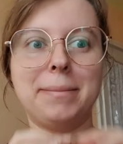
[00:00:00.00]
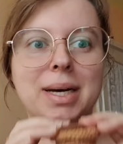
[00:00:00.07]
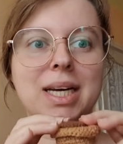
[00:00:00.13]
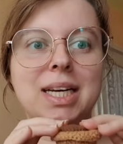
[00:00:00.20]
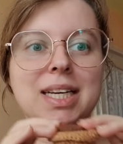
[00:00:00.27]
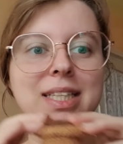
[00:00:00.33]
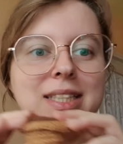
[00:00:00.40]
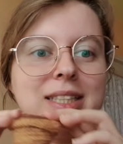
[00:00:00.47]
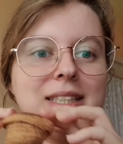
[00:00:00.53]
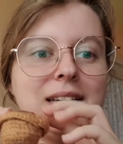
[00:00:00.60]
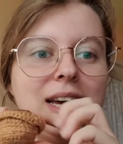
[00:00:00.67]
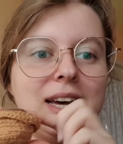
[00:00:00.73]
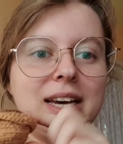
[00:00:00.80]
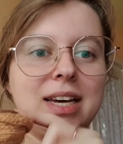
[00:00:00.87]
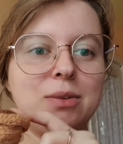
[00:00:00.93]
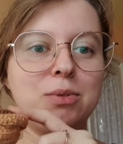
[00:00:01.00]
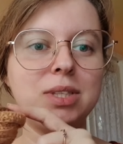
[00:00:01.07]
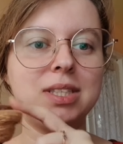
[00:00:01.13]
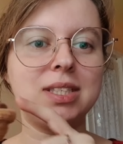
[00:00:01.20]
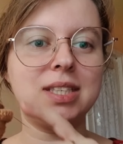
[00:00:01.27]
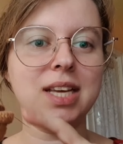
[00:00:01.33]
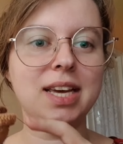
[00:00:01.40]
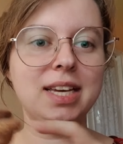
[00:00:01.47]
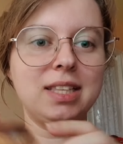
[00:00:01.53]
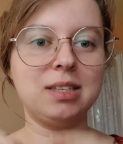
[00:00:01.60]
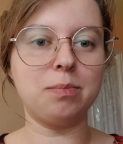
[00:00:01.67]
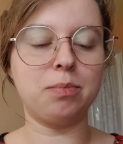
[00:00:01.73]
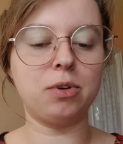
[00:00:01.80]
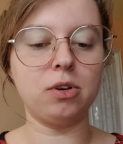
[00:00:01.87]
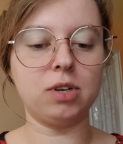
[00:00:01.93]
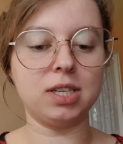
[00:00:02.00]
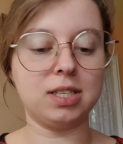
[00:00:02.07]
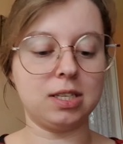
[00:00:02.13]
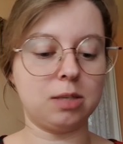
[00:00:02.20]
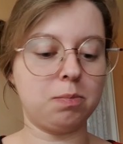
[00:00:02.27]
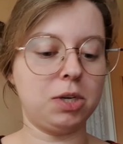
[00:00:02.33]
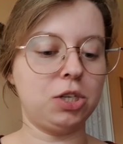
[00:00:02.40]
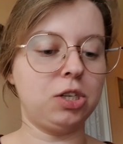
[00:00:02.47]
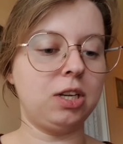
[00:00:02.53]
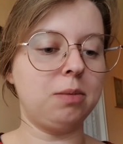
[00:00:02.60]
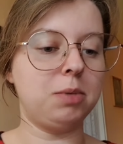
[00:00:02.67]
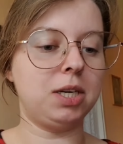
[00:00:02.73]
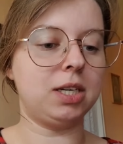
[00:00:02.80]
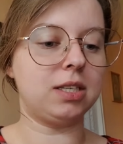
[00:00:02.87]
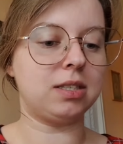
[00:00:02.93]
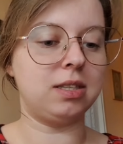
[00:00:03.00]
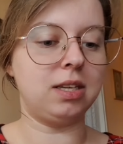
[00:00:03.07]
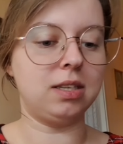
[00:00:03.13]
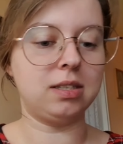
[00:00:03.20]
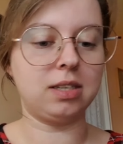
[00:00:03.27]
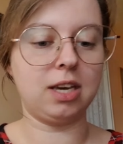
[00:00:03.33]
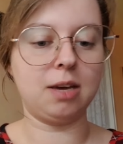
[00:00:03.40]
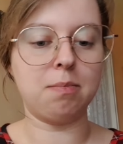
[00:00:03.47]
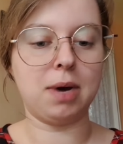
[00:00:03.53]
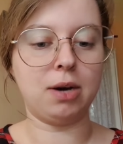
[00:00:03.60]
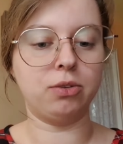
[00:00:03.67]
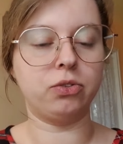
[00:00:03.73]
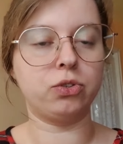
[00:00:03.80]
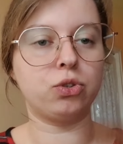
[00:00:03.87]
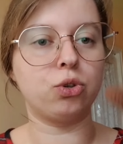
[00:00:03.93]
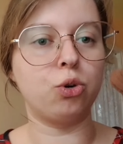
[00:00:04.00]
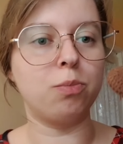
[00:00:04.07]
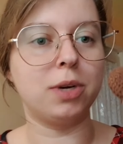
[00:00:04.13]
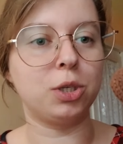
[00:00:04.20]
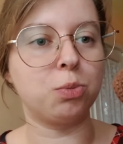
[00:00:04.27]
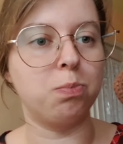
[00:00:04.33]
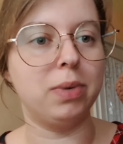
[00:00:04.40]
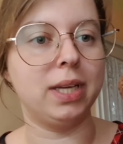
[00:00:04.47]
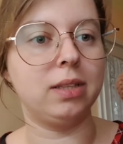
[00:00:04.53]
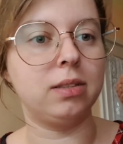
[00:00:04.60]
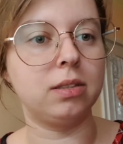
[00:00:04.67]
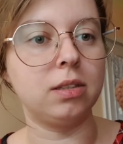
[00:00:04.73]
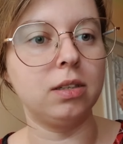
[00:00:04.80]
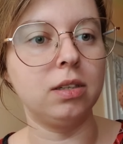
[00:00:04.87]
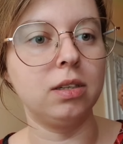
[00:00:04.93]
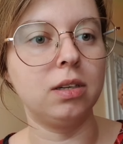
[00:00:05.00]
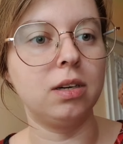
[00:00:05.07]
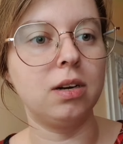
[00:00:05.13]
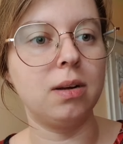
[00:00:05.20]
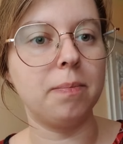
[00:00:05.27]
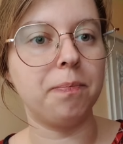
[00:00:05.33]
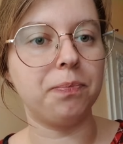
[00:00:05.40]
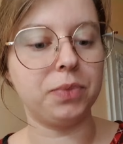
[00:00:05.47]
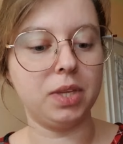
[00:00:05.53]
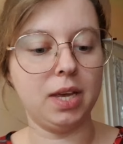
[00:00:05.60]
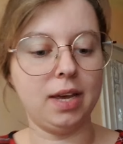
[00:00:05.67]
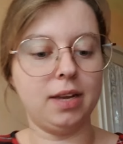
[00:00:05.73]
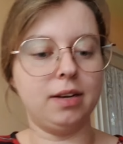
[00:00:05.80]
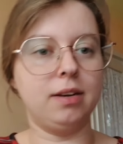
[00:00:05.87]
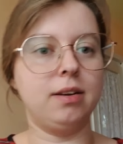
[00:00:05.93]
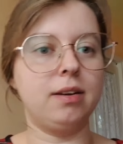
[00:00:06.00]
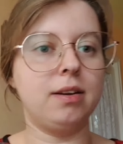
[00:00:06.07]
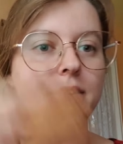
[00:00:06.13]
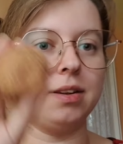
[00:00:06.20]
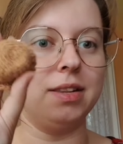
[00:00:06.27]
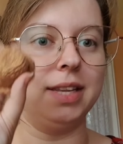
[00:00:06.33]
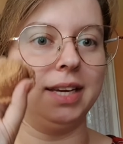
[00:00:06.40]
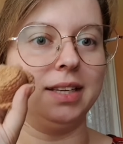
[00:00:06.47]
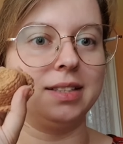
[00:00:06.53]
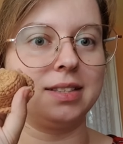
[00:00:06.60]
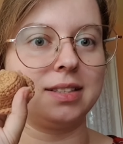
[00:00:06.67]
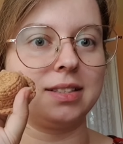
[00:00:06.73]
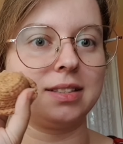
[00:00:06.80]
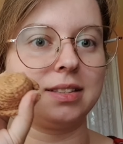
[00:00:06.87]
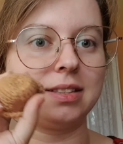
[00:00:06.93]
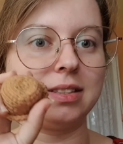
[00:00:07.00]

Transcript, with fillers: But I would say it's a progress, especially because this came out so much better than this.